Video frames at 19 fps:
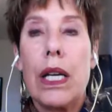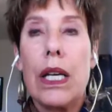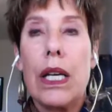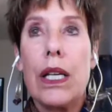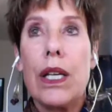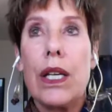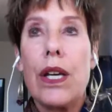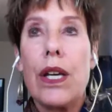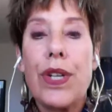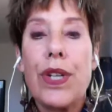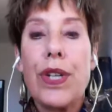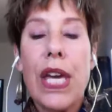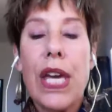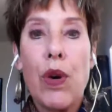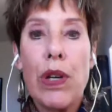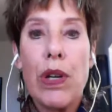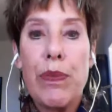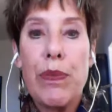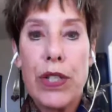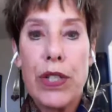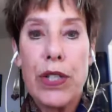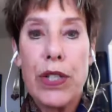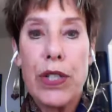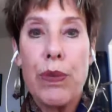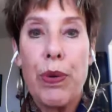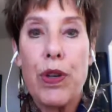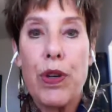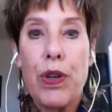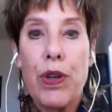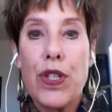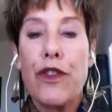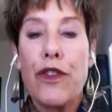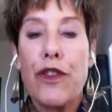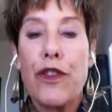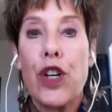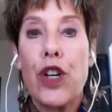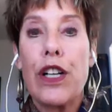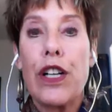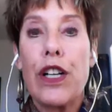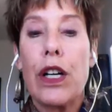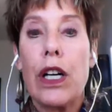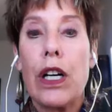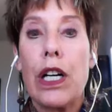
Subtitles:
You keep going back to the person for